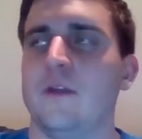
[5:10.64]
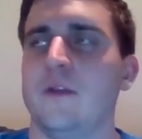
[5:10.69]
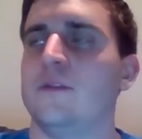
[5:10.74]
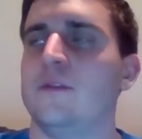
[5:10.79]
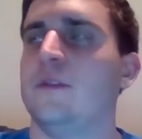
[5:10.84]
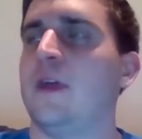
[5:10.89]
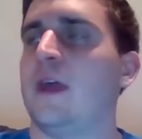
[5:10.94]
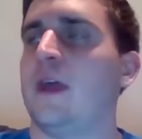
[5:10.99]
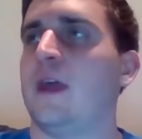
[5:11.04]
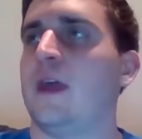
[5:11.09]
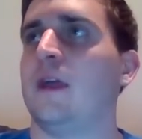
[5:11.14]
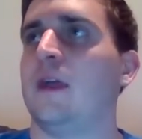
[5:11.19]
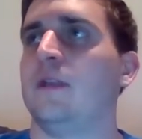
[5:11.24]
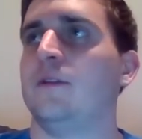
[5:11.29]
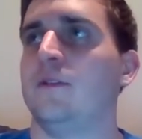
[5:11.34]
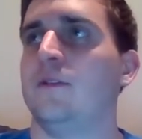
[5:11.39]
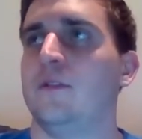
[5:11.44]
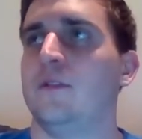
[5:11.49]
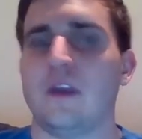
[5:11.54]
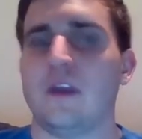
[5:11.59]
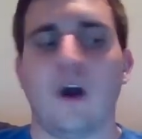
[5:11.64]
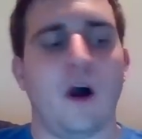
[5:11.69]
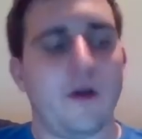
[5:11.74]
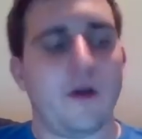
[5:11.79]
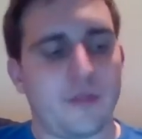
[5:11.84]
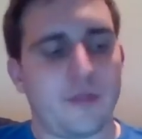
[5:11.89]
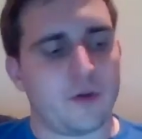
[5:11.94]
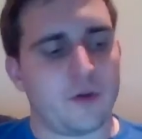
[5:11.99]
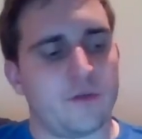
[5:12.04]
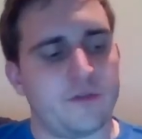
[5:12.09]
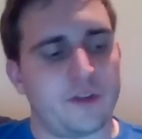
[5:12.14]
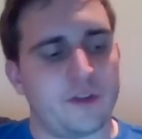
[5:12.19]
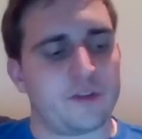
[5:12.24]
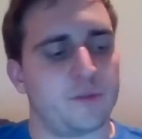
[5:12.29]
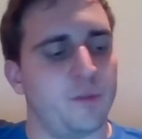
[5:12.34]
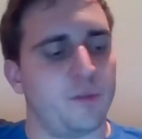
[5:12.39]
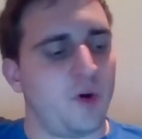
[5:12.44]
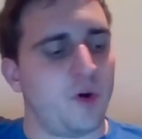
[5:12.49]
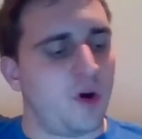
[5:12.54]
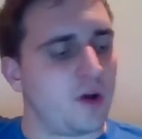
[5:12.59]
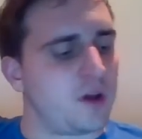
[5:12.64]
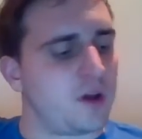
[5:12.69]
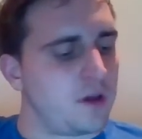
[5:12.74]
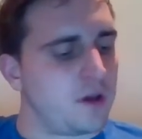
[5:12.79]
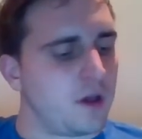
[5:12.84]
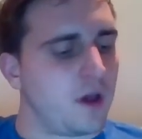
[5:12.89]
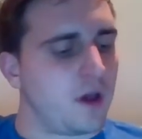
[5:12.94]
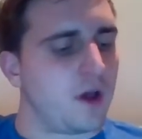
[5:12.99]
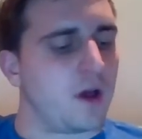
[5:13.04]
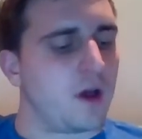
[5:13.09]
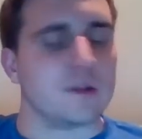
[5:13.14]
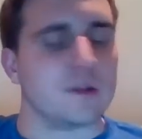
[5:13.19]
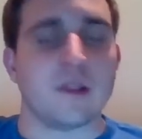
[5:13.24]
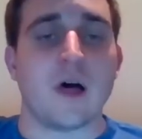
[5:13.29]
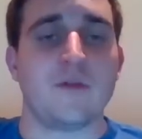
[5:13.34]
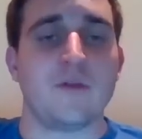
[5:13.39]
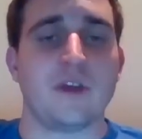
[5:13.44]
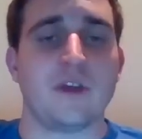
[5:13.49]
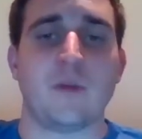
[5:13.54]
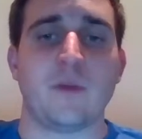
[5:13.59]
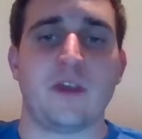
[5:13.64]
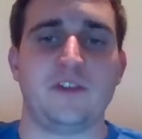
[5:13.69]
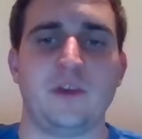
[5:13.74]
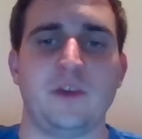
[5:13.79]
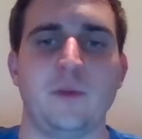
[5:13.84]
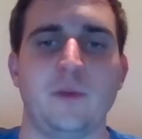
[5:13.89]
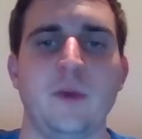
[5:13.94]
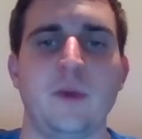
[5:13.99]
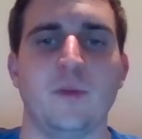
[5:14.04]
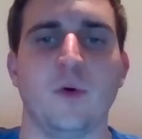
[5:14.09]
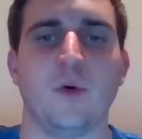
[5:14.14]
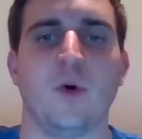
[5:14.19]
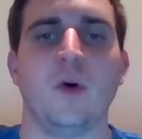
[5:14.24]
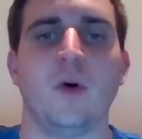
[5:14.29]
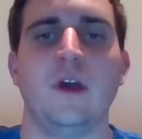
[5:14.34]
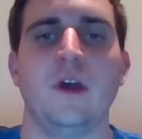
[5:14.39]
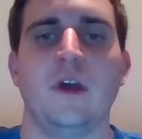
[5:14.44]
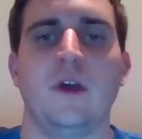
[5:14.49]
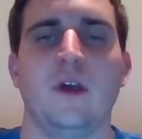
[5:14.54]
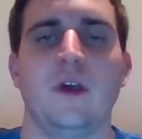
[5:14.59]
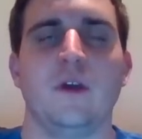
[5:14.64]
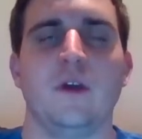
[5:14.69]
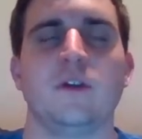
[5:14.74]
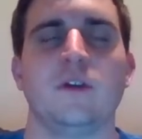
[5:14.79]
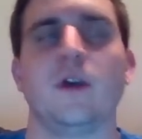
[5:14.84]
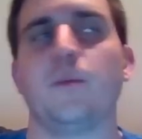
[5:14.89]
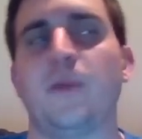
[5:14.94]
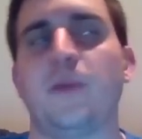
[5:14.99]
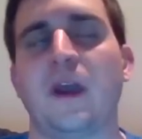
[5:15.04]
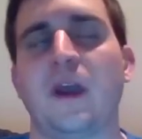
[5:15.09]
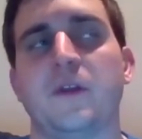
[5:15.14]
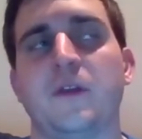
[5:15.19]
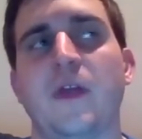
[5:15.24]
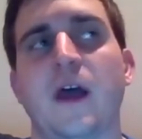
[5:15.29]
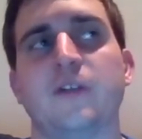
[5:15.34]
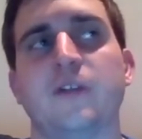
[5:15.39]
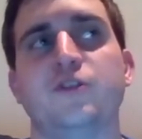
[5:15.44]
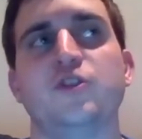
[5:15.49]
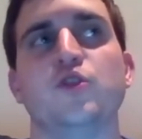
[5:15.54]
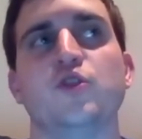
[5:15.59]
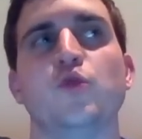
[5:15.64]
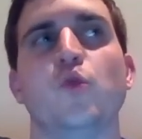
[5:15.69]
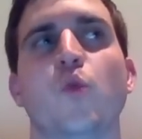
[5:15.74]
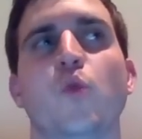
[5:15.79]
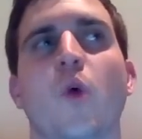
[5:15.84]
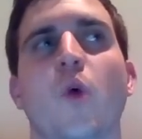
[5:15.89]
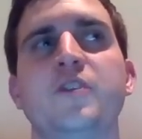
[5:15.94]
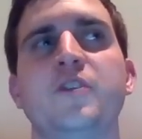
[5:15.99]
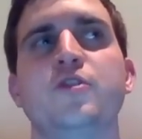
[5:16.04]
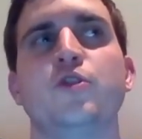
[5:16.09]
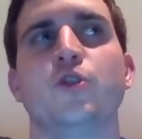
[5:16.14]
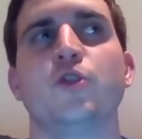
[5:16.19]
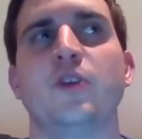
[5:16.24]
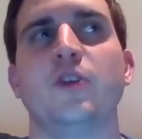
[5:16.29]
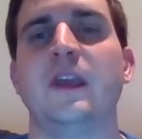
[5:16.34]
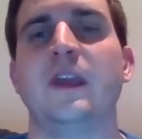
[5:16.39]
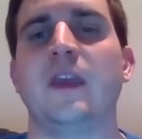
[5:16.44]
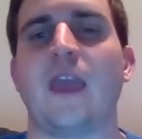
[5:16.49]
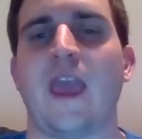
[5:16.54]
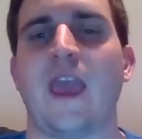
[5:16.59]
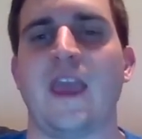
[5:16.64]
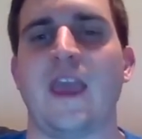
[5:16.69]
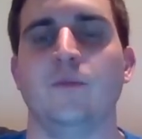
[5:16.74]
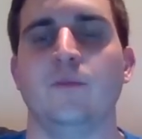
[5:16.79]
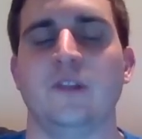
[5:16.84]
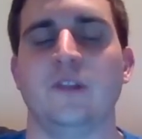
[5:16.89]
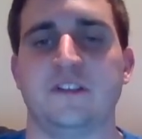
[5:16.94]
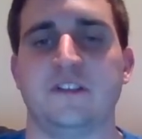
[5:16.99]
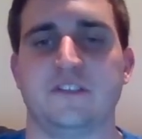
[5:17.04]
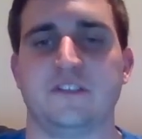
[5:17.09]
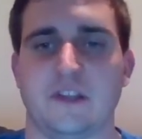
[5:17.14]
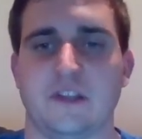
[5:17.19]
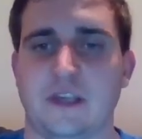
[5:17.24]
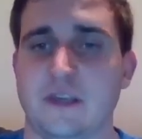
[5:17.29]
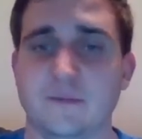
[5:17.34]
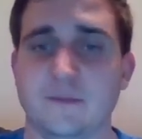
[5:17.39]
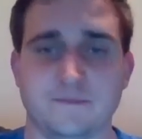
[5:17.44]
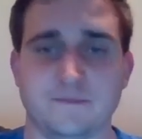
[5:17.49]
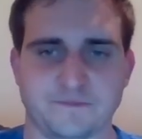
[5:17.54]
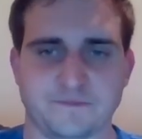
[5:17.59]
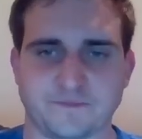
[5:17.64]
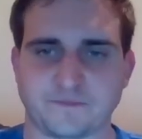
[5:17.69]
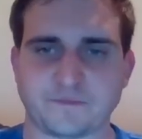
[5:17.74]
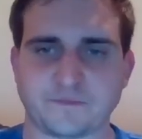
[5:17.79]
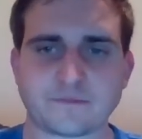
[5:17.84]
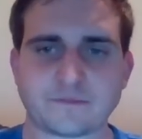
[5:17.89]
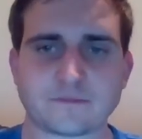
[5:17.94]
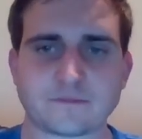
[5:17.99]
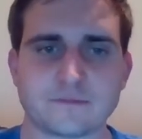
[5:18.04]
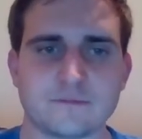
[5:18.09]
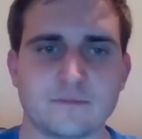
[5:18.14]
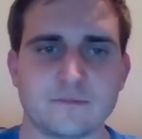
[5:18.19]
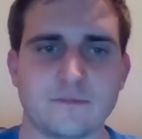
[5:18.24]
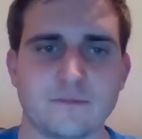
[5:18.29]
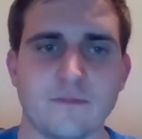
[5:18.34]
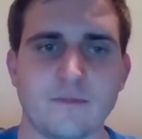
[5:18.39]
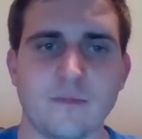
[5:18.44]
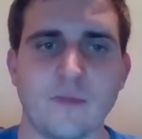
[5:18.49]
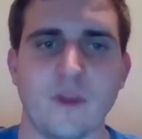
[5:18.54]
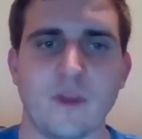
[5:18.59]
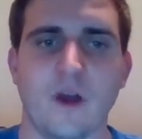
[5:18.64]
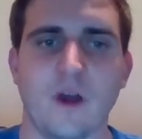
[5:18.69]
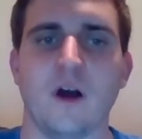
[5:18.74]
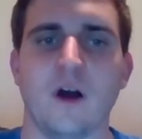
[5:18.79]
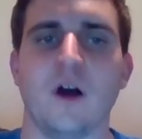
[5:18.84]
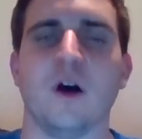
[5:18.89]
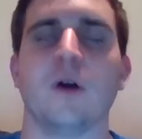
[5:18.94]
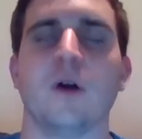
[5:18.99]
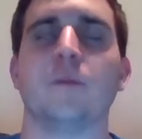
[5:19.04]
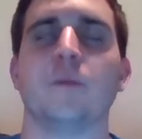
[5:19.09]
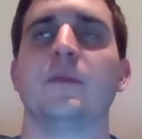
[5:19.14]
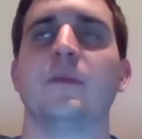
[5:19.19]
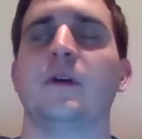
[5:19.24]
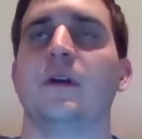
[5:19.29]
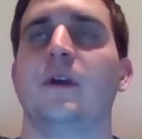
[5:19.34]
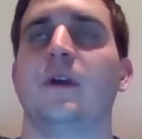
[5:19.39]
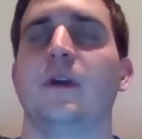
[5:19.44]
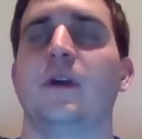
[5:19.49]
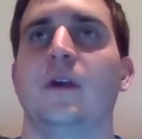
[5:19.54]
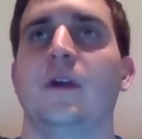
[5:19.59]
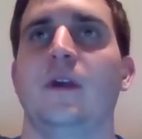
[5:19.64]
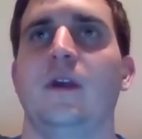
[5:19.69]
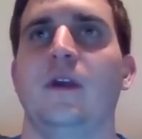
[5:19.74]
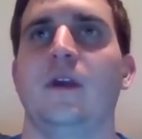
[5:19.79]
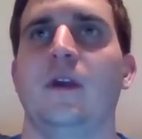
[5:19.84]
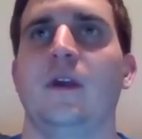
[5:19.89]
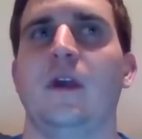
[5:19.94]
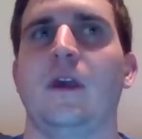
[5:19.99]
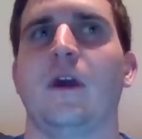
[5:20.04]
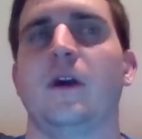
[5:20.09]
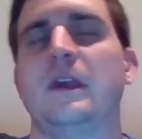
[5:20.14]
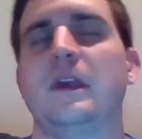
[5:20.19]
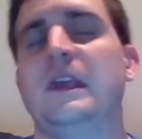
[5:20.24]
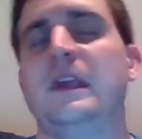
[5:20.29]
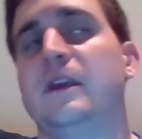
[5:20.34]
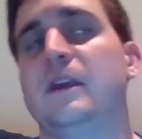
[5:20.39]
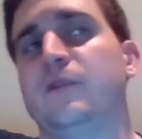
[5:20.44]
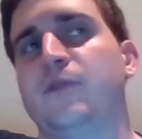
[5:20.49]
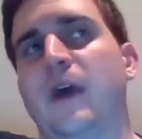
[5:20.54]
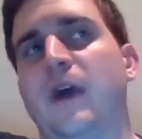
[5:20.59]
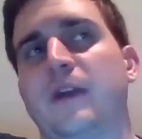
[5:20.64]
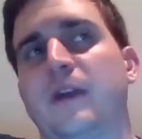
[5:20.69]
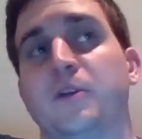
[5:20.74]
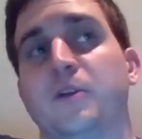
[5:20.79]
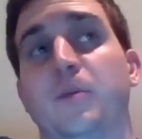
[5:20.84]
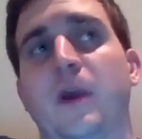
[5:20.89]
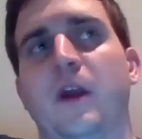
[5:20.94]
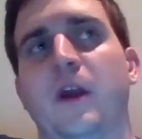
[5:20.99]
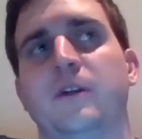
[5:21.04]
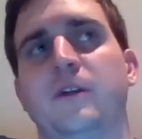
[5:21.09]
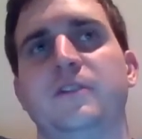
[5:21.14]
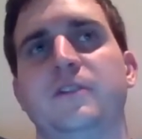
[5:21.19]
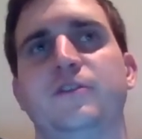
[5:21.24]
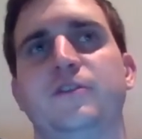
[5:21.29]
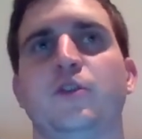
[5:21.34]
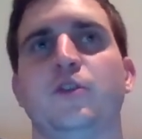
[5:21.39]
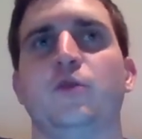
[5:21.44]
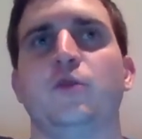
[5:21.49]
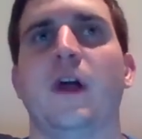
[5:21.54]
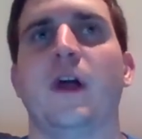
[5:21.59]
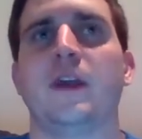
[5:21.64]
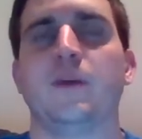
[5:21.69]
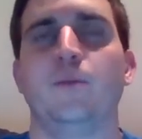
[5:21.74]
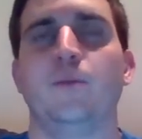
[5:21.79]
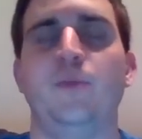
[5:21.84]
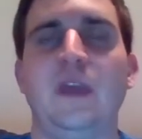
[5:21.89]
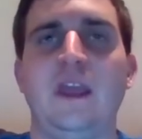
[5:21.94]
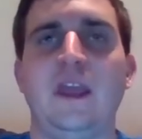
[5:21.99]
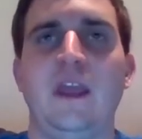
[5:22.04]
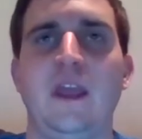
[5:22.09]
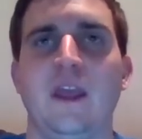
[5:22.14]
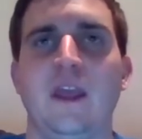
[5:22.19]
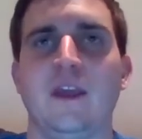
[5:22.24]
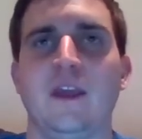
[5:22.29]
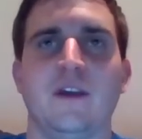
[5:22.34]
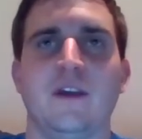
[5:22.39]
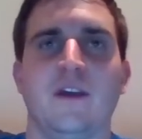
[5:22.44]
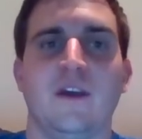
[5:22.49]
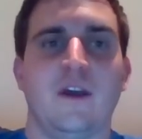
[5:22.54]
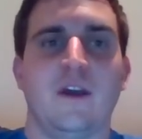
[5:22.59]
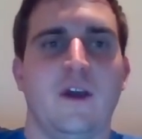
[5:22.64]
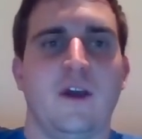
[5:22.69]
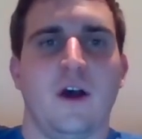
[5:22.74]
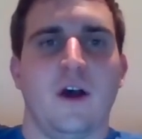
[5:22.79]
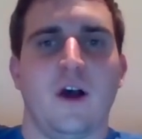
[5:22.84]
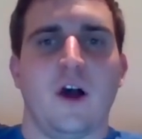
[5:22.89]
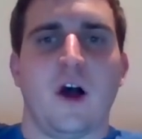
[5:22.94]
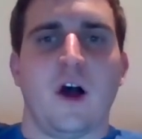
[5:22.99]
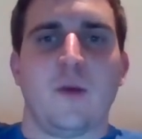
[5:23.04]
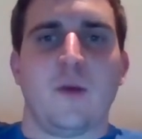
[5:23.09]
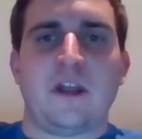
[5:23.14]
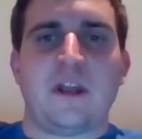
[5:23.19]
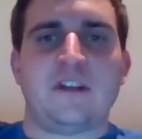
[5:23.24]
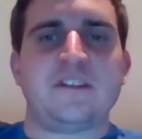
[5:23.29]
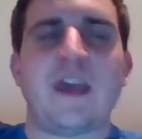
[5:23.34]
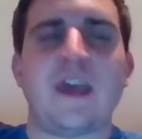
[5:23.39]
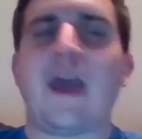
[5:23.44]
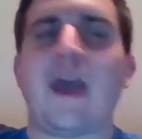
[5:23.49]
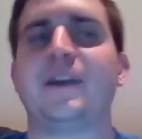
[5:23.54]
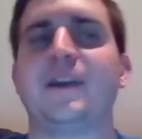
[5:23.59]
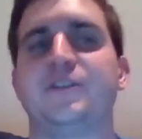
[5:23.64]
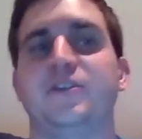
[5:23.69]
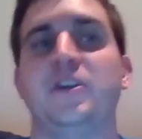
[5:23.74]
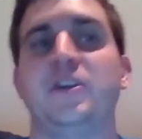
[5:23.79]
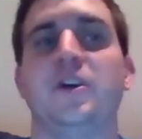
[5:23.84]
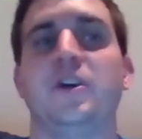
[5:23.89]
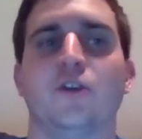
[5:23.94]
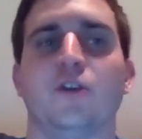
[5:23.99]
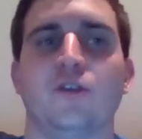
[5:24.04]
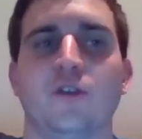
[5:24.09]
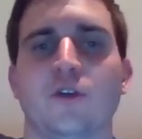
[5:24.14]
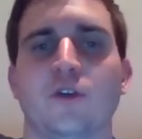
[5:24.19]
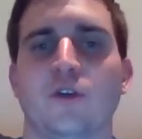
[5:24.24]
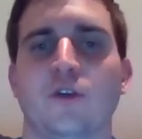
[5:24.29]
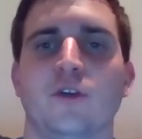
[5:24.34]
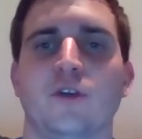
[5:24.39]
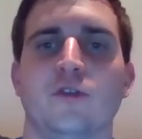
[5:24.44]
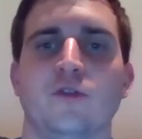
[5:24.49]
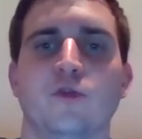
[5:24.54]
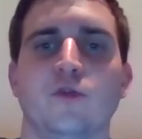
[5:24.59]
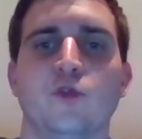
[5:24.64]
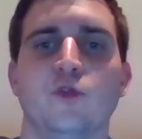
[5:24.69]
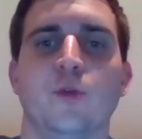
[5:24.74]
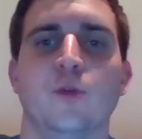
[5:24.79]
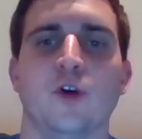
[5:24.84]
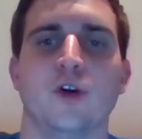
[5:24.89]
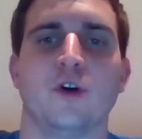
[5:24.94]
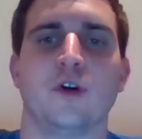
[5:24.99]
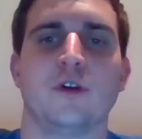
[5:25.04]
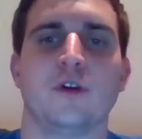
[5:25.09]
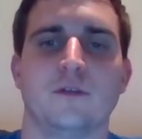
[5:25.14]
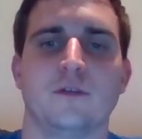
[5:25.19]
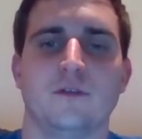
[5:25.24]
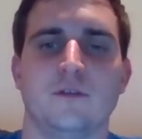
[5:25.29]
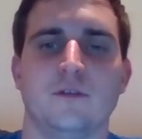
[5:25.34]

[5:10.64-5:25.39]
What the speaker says: then the author of this book, Loving Messy People, compared that to wandering aimlessly. Yeah, he in fact compared it to like being in a taxi or an Uber,